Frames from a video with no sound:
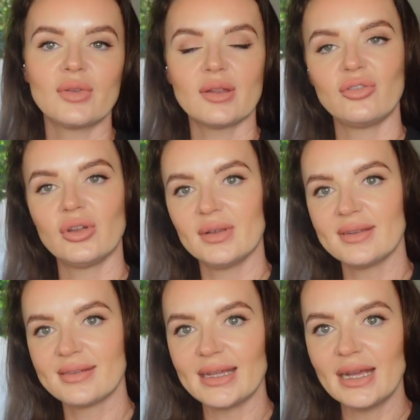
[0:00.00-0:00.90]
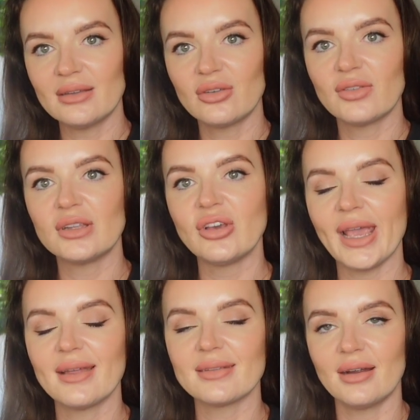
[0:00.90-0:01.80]
Australian standards, the
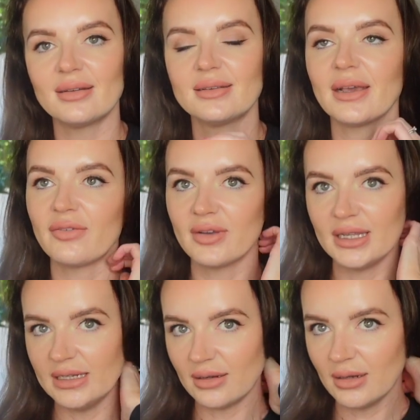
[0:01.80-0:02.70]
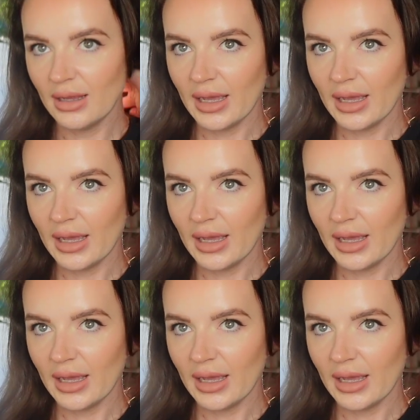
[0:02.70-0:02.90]
checks are different here,